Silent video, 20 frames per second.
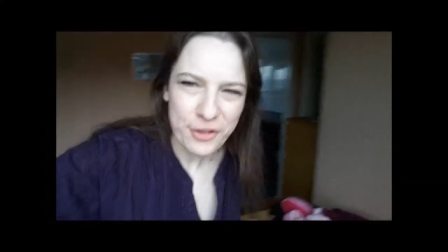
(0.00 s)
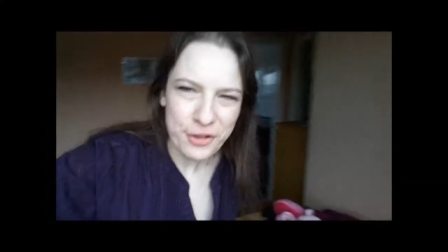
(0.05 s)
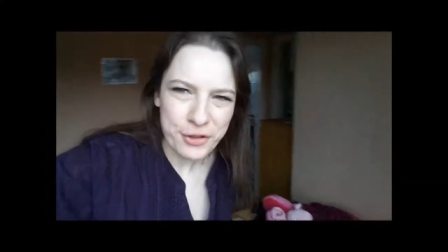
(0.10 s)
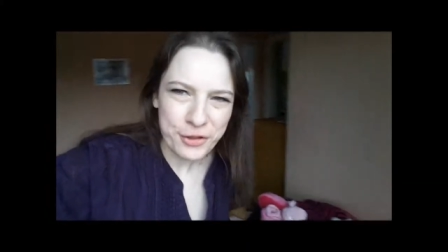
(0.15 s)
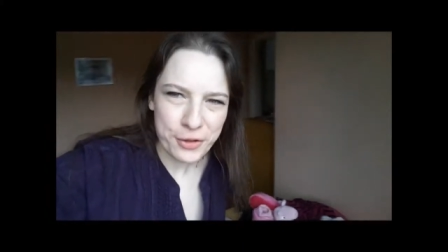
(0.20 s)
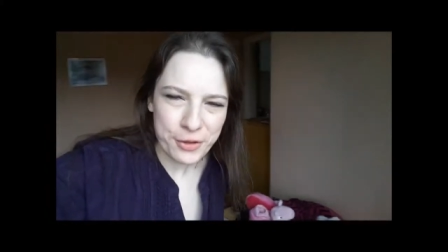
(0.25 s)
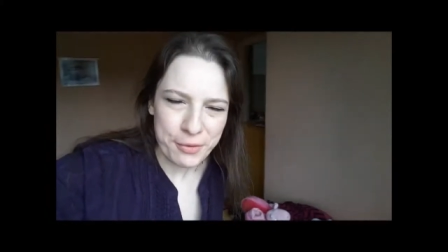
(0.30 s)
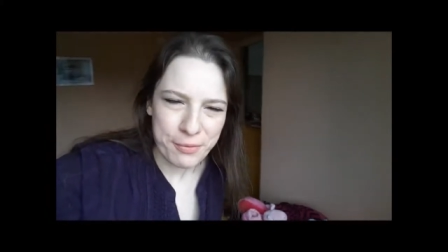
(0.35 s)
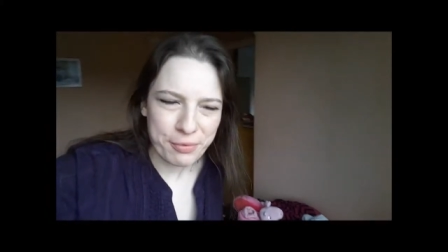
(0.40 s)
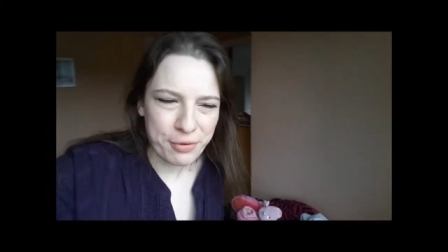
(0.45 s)
not
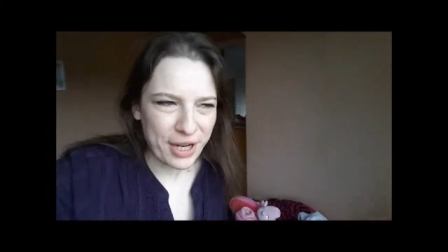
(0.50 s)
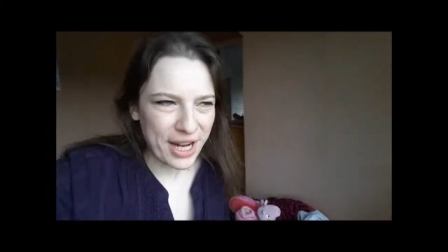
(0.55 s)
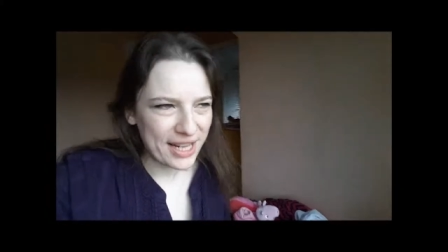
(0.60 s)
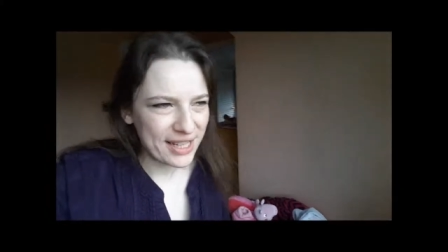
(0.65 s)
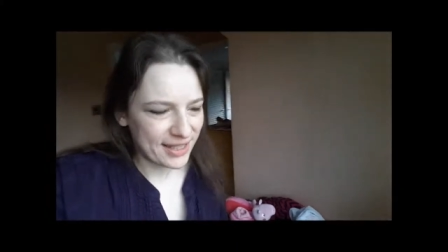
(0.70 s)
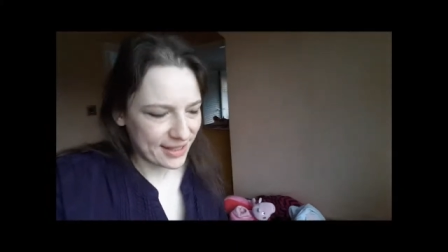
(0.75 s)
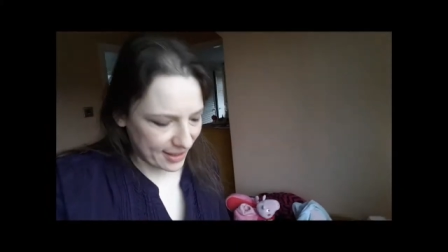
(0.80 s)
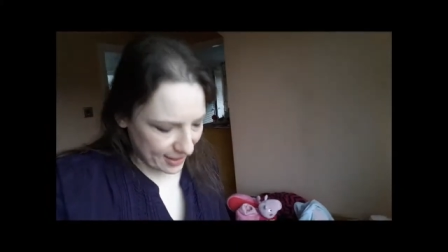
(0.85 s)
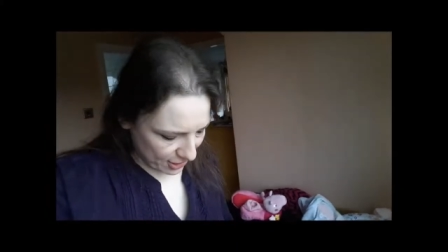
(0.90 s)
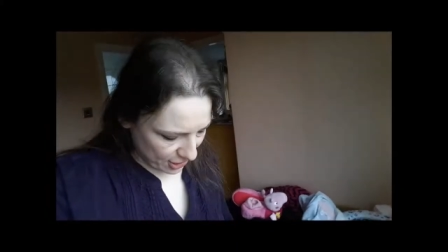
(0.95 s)
so
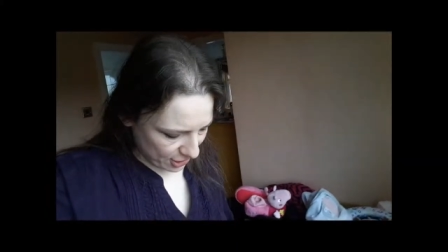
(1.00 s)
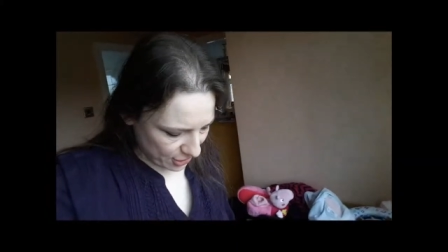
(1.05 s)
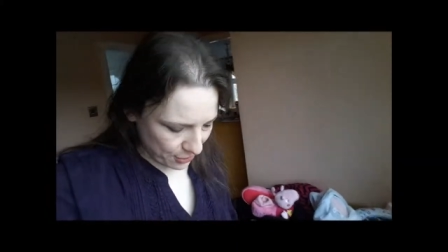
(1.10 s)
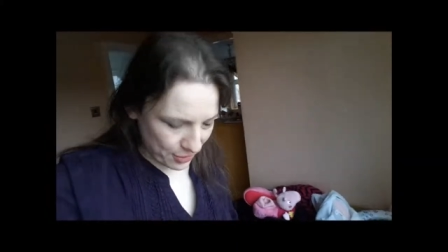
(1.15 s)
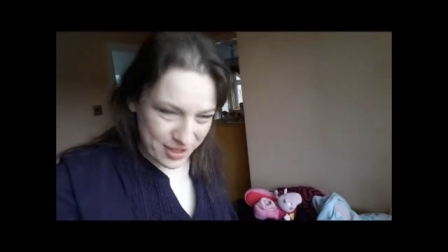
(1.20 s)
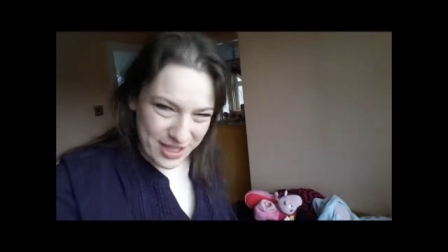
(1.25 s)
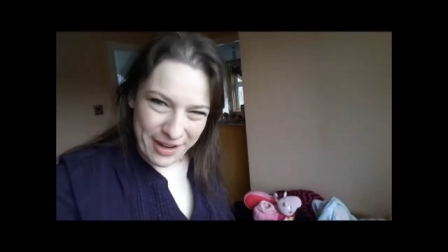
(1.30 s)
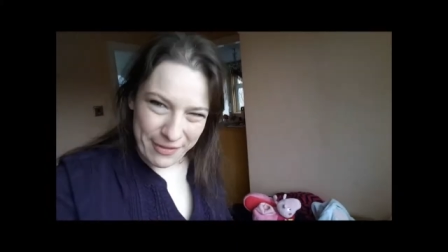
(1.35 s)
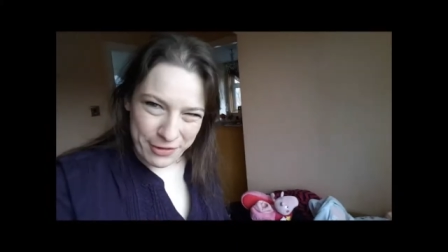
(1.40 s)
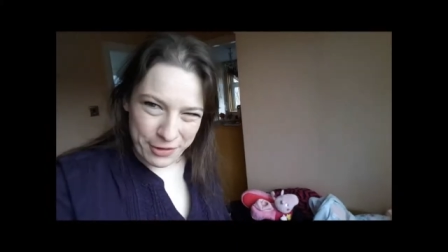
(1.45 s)
impressed that she's
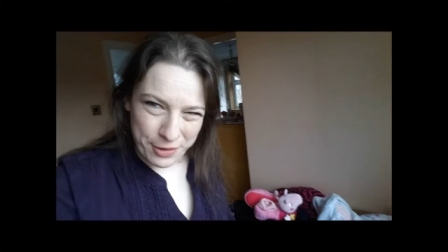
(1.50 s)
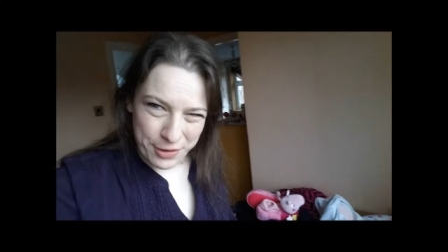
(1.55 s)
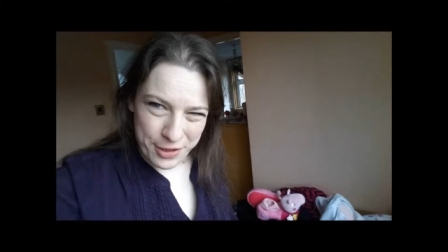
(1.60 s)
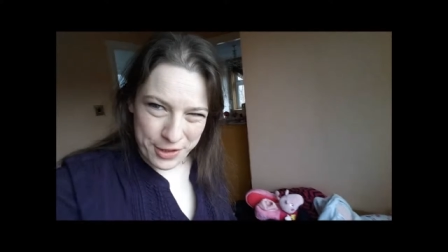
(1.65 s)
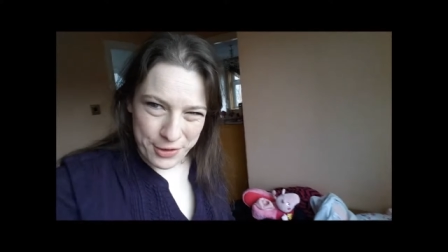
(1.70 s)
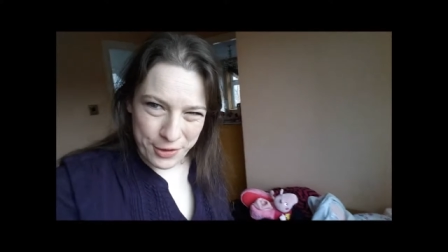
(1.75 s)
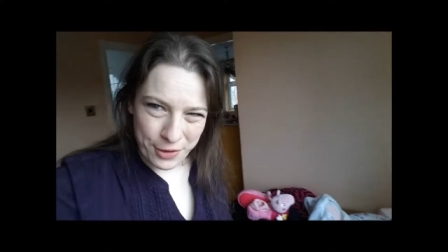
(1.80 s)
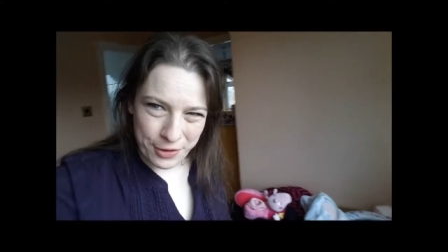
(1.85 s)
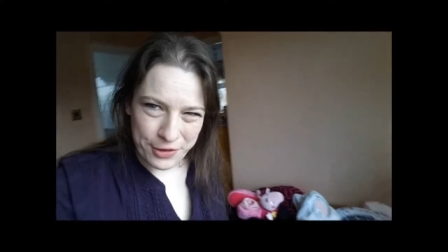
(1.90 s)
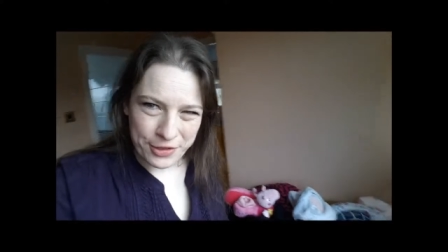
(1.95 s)
going to have to go to
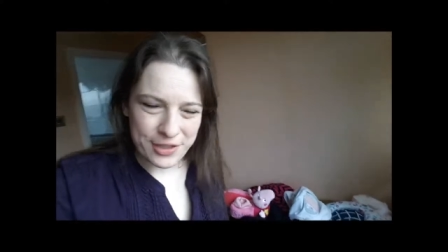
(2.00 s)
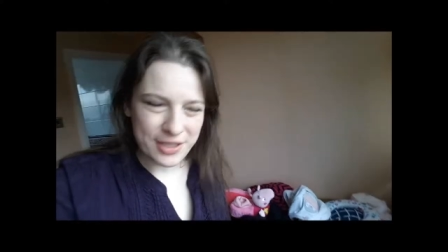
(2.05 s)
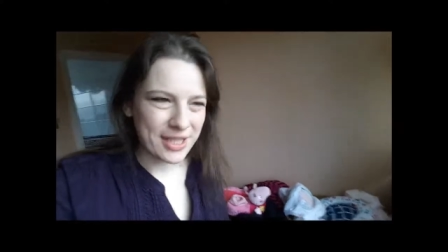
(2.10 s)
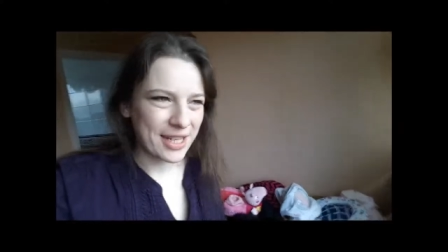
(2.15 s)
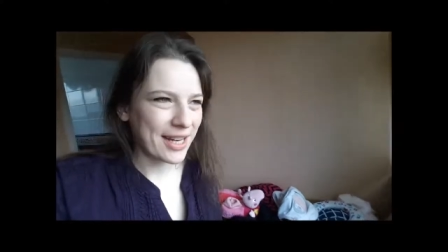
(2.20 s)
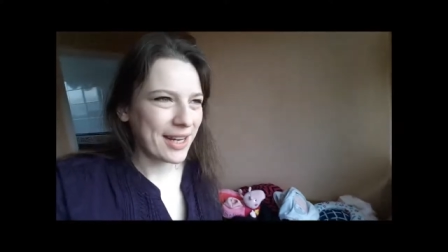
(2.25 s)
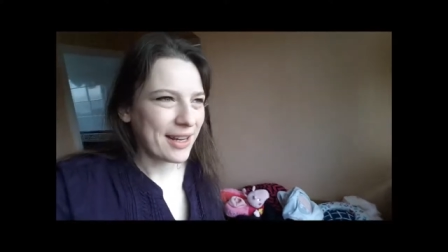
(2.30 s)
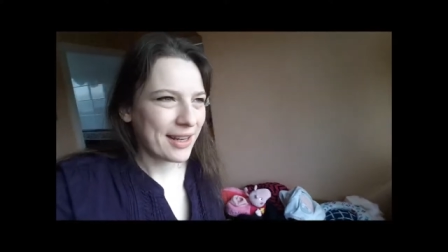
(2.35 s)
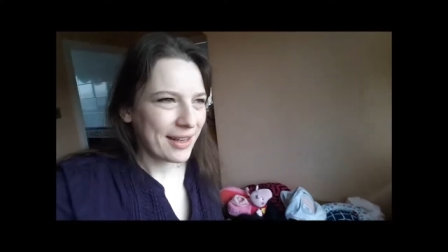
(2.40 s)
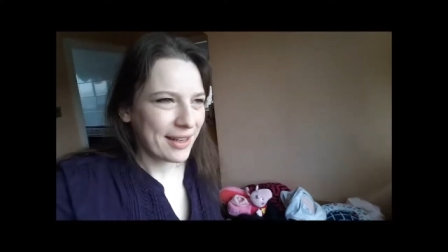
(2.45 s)
the doctor's
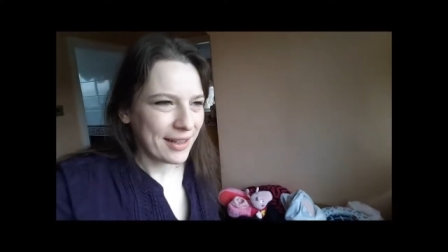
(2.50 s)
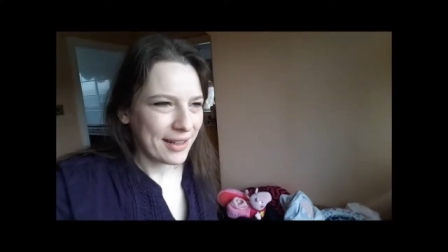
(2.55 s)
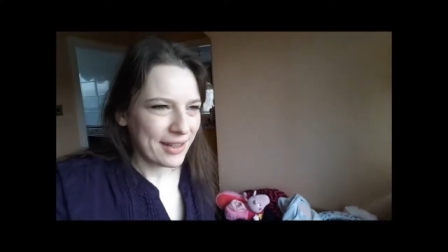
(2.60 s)
today.